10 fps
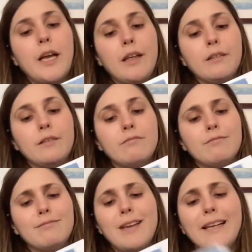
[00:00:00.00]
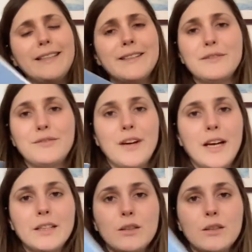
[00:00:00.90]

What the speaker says: and I didn't find a